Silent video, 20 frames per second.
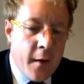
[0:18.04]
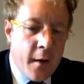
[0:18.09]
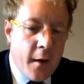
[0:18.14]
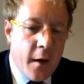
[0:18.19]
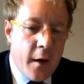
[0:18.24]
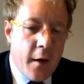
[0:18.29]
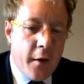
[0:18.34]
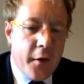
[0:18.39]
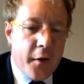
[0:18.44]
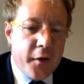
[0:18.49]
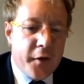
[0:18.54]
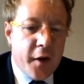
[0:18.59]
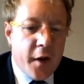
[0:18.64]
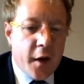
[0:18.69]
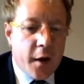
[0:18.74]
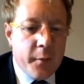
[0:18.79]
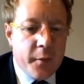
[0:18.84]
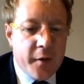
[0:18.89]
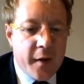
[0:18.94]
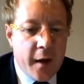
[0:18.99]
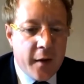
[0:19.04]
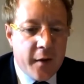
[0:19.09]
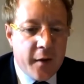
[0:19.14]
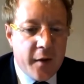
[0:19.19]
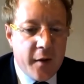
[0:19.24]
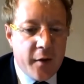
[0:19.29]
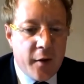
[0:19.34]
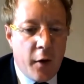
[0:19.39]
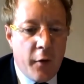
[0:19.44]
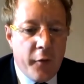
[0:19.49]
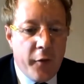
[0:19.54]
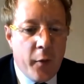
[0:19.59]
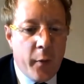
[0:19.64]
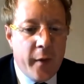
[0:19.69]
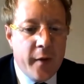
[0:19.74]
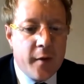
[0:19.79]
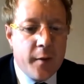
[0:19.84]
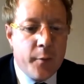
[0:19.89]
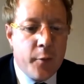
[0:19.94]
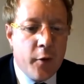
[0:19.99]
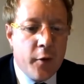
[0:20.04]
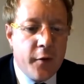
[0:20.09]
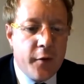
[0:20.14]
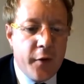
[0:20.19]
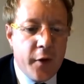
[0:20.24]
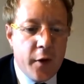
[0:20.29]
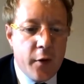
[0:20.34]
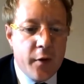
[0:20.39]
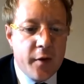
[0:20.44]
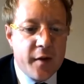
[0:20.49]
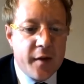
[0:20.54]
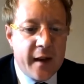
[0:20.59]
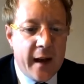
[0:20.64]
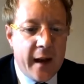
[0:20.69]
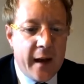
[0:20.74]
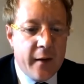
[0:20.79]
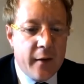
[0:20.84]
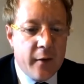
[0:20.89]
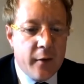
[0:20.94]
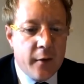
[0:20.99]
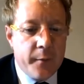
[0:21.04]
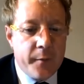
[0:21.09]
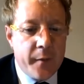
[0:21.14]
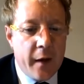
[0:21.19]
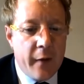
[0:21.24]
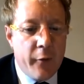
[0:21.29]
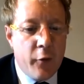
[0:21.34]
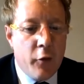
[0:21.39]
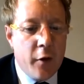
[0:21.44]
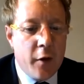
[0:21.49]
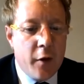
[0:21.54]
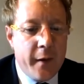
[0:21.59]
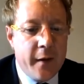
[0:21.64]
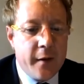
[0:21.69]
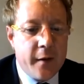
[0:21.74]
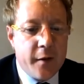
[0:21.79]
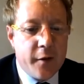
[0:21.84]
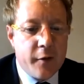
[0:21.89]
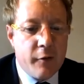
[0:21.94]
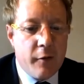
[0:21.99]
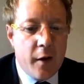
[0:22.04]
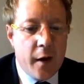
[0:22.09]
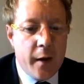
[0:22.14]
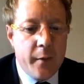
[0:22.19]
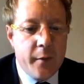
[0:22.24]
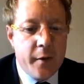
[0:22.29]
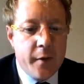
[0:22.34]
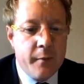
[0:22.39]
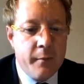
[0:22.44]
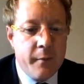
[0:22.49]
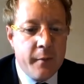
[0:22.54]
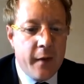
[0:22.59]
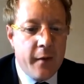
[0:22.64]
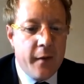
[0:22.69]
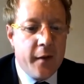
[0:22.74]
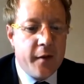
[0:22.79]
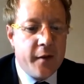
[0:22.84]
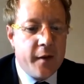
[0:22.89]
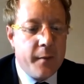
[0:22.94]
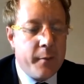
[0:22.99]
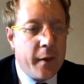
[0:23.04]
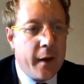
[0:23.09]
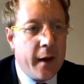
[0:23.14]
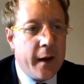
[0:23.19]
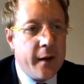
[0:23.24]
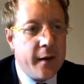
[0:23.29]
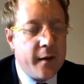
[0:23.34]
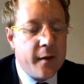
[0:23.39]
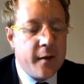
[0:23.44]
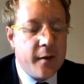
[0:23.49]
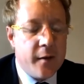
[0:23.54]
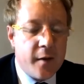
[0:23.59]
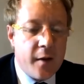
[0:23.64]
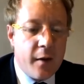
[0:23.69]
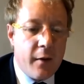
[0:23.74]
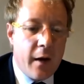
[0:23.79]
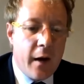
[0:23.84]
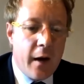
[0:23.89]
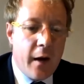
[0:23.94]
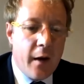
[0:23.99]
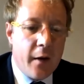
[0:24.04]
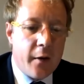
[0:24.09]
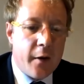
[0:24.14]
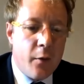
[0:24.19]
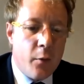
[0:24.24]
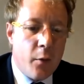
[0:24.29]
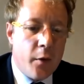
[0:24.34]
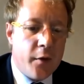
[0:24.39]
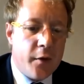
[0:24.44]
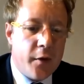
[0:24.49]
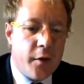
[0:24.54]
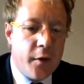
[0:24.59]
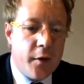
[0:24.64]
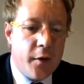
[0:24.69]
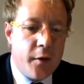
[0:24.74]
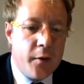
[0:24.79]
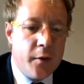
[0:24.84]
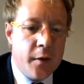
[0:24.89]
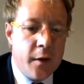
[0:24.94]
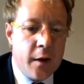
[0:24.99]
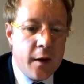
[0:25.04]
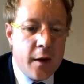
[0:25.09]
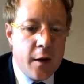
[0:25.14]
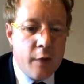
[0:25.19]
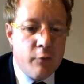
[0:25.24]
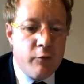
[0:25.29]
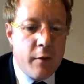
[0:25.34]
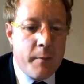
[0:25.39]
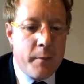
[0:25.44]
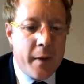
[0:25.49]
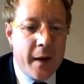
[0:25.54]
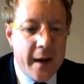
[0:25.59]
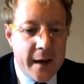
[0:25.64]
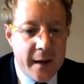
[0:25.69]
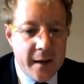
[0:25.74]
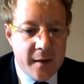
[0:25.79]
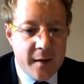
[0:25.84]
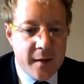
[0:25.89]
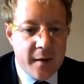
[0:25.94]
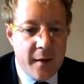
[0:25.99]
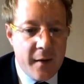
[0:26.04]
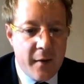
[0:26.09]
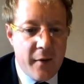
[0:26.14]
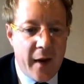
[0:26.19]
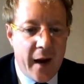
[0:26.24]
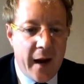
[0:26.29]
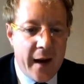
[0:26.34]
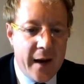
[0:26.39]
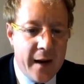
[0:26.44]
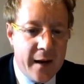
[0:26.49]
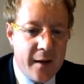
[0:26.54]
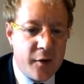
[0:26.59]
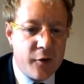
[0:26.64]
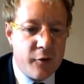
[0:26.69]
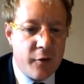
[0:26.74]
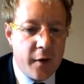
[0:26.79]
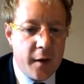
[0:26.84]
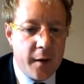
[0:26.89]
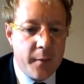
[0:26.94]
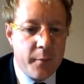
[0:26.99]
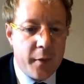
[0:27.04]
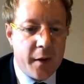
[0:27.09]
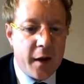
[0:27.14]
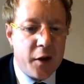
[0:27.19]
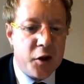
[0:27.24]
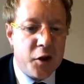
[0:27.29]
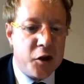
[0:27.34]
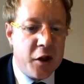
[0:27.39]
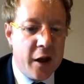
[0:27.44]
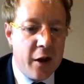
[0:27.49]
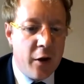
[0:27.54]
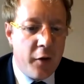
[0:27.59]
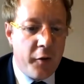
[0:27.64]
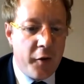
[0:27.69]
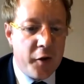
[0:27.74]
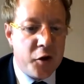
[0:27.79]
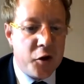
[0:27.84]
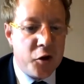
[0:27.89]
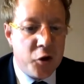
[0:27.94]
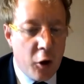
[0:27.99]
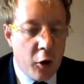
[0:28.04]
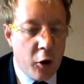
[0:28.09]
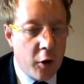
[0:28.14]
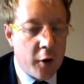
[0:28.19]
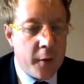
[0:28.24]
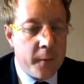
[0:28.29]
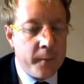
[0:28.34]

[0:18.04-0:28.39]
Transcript: The circumstances of the Winterbourne Views scandal have already been described in this debate, and so I don't want to repeat that history, but I share others' shock